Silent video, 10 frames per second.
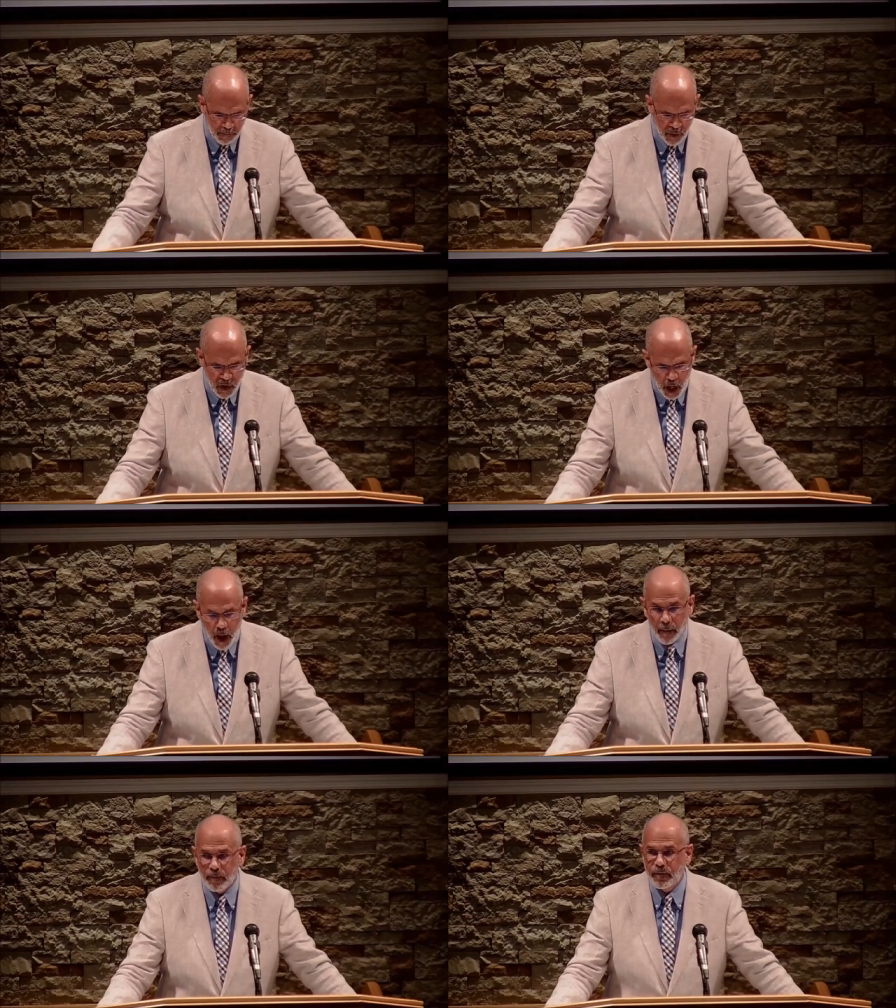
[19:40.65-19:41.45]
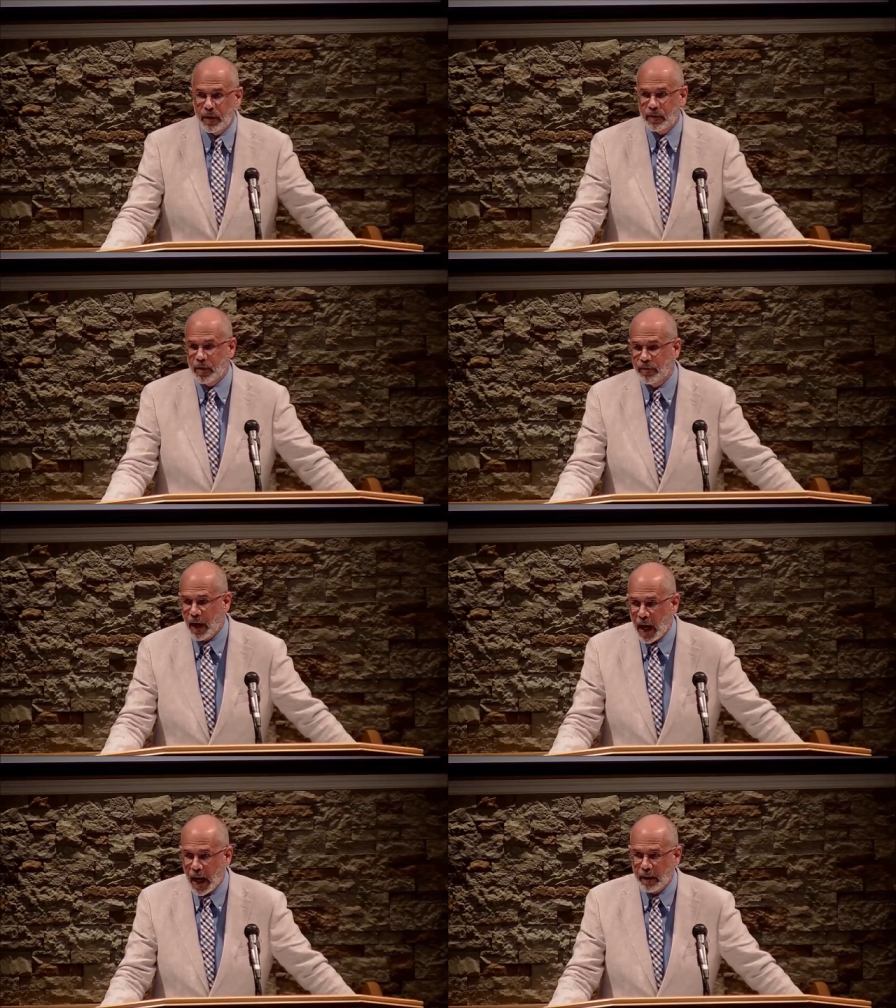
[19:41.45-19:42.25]
Psalm
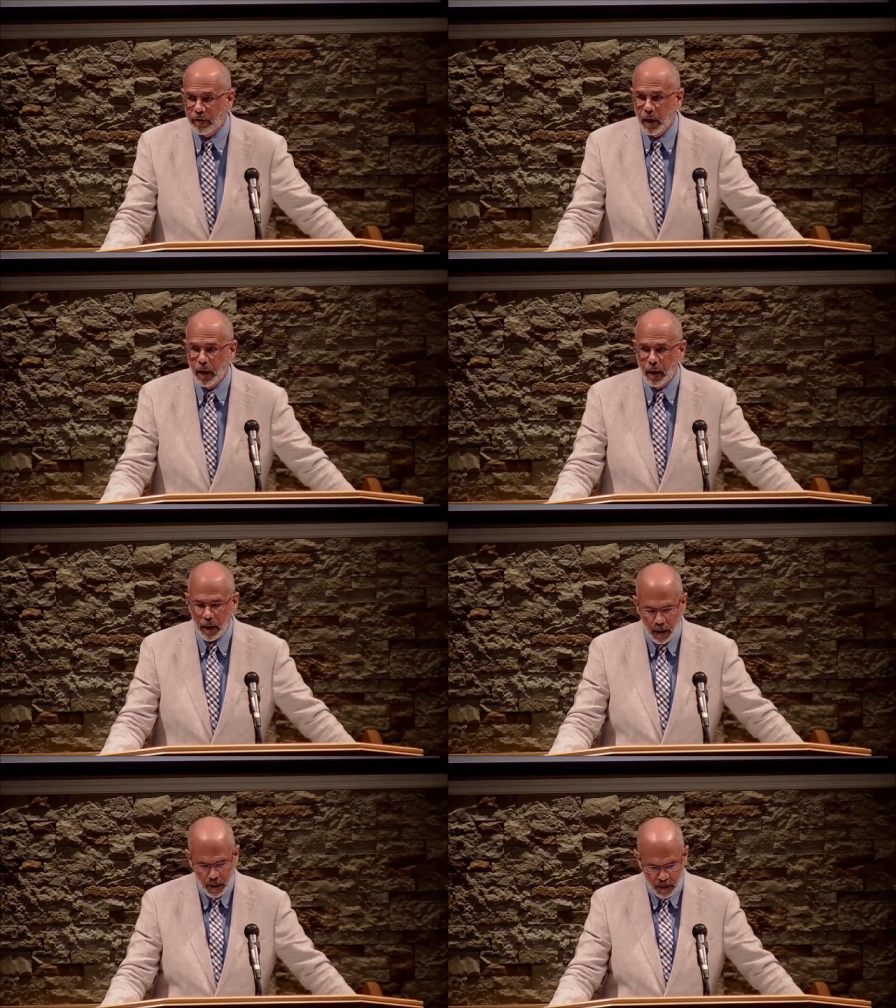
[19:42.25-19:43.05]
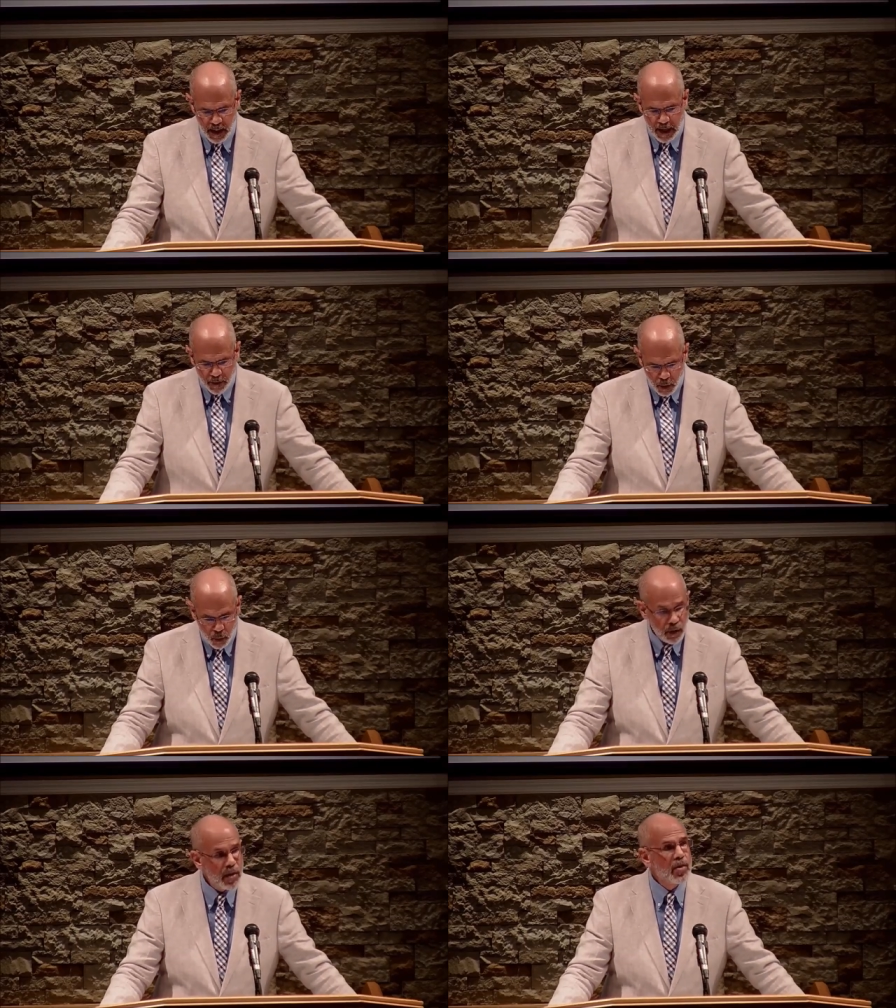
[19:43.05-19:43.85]
55. David knew
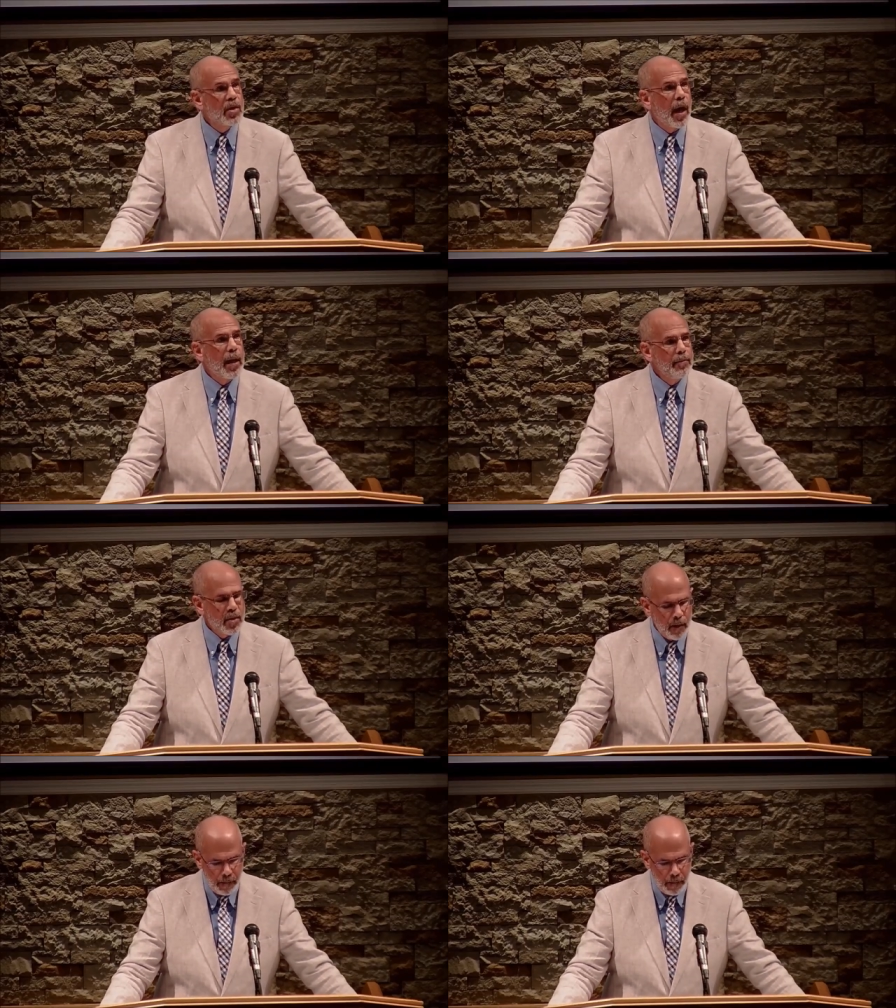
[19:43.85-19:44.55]
these types.